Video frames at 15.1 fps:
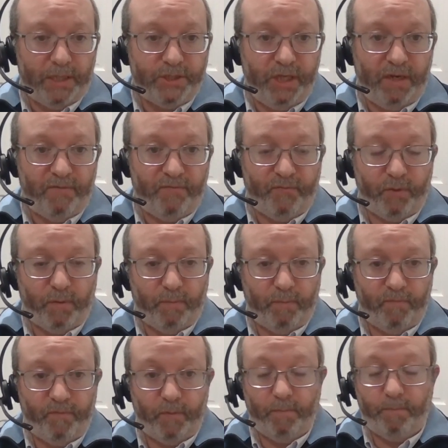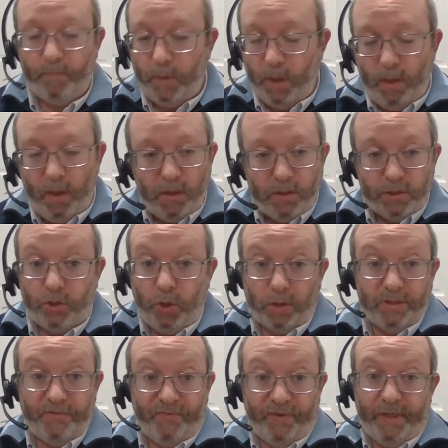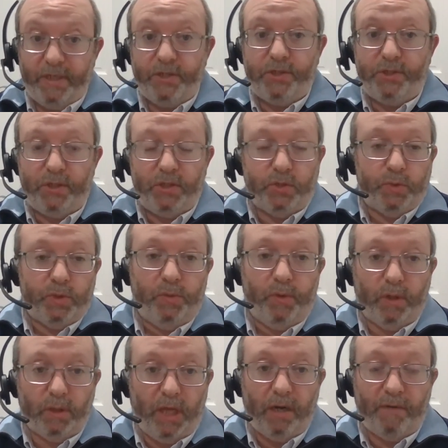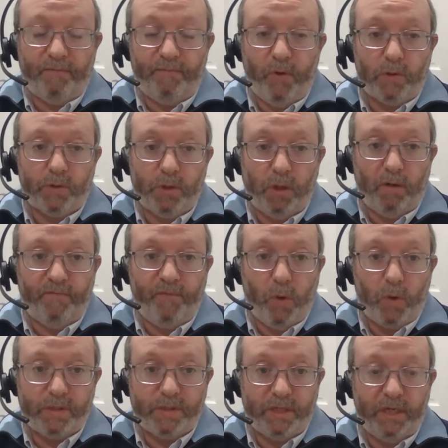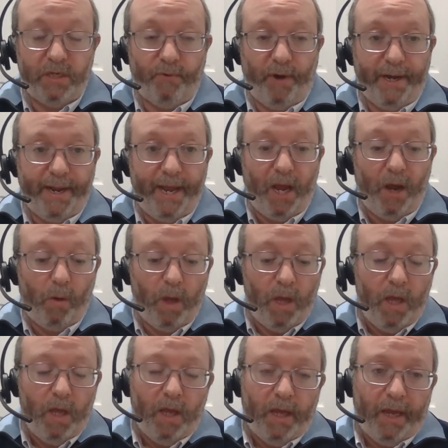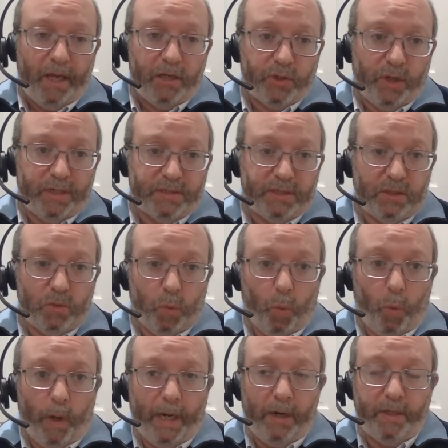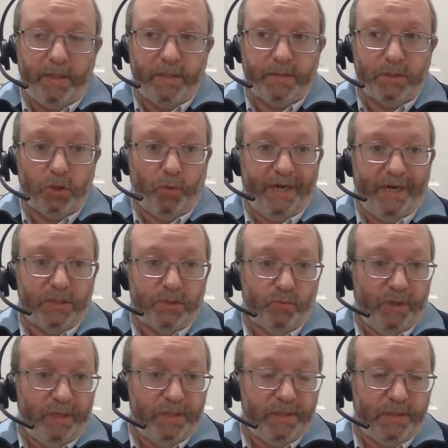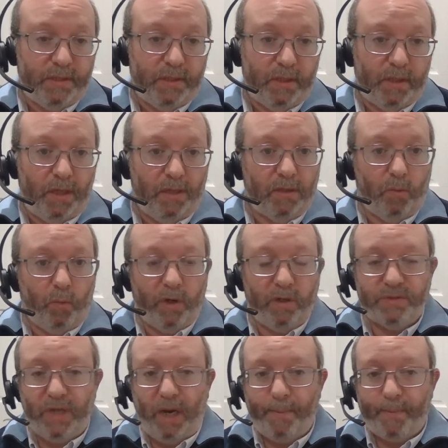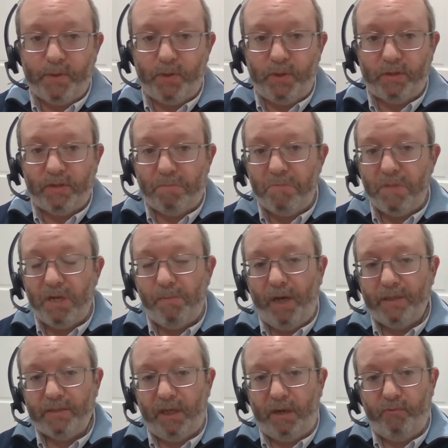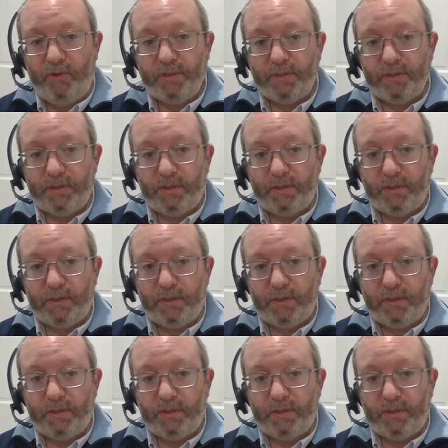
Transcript: chain from start to finish is really where a lot of folks are focusing in right now and trying to see where is the greatest risk and then where's the opportunity to minimize that risk